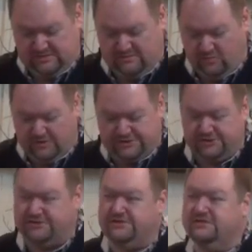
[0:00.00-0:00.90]
in more
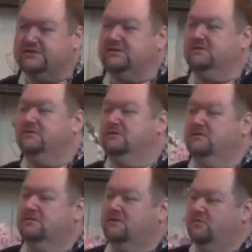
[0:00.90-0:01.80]
churches
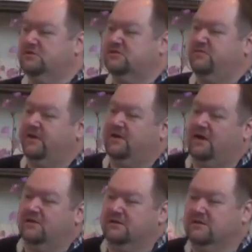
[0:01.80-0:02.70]
than most of my
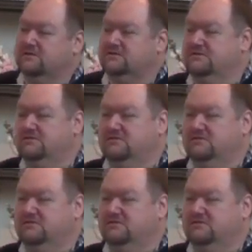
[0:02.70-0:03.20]
colleagues.